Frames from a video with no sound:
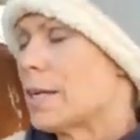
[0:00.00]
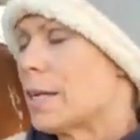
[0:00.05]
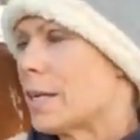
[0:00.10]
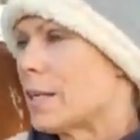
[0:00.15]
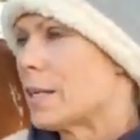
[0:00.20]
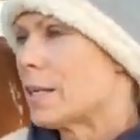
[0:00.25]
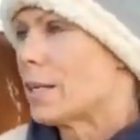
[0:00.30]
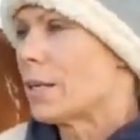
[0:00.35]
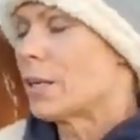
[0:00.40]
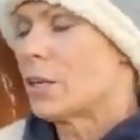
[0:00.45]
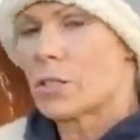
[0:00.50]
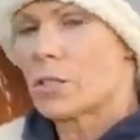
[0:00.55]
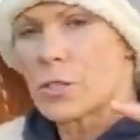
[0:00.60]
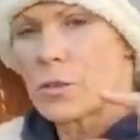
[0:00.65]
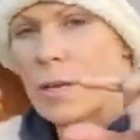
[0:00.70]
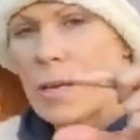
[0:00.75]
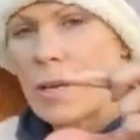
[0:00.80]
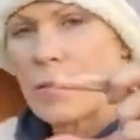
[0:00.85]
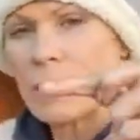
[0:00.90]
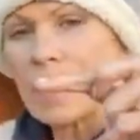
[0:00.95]
And then I
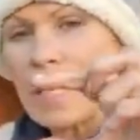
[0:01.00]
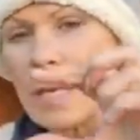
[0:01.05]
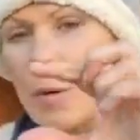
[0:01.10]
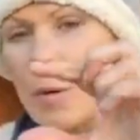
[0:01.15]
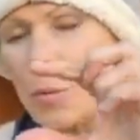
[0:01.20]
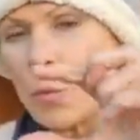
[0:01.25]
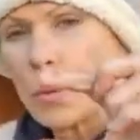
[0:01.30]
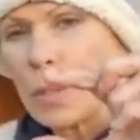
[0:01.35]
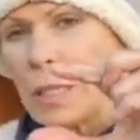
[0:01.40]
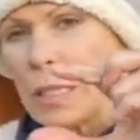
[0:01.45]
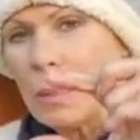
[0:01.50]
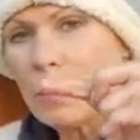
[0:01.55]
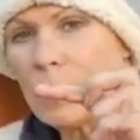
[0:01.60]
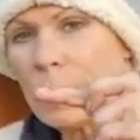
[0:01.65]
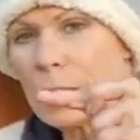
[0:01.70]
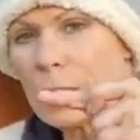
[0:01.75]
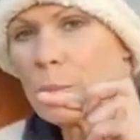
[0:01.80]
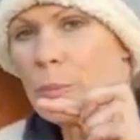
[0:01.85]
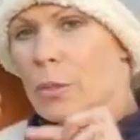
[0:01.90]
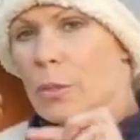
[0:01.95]
also have like a really
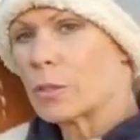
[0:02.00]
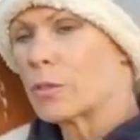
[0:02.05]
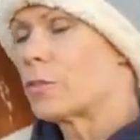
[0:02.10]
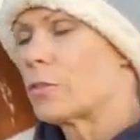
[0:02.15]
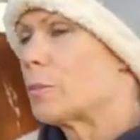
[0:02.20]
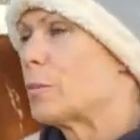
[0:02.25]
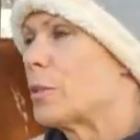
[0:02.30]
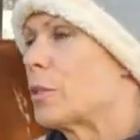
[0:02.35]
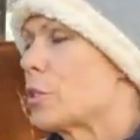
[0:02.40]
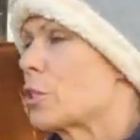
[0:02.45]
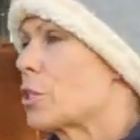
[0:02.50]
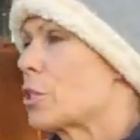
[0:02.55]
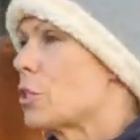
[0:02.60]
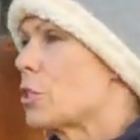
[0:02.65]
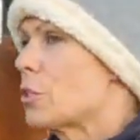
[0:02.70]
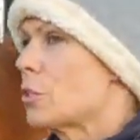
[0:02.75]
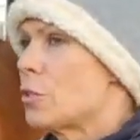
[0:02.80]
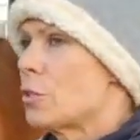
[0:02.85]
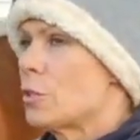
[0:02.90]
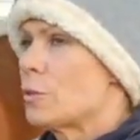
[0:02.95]
big book from her
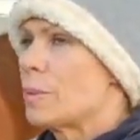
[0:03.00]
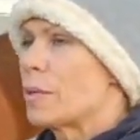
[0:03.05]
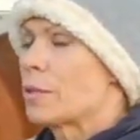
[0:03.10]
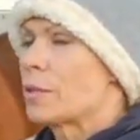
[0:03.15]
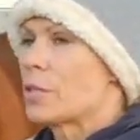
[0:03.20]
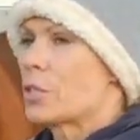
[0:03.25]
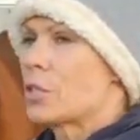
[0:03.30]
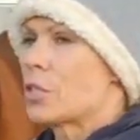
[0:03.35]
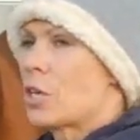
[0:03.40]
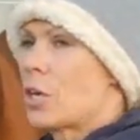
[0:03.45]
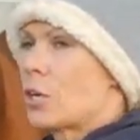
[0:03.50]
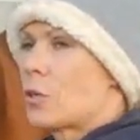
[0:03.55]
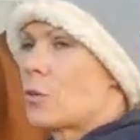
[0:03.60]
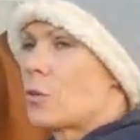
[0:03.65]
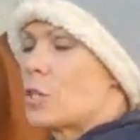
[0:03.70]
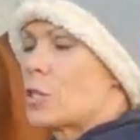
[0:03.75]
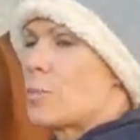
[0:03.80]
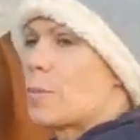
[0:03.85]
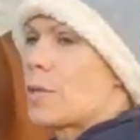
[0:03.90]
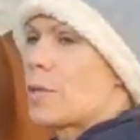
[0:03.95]
too about the
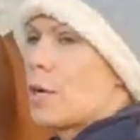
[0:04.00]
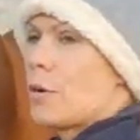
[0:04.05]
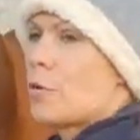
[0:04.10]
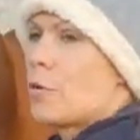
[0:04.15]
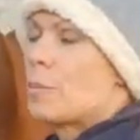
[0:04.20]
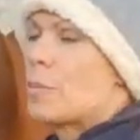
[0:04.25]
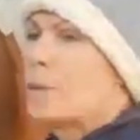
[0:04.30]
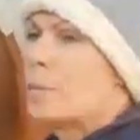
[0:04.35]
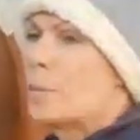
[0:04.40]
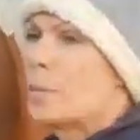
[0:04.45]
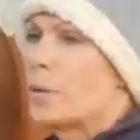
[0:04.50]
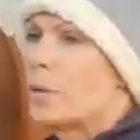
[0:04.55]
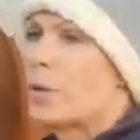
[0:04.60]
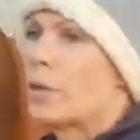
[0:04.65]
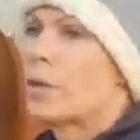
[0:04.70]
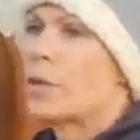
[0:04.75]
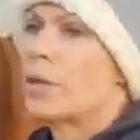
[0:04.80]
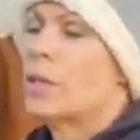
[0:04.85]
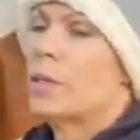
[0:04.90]
chakras. But I remember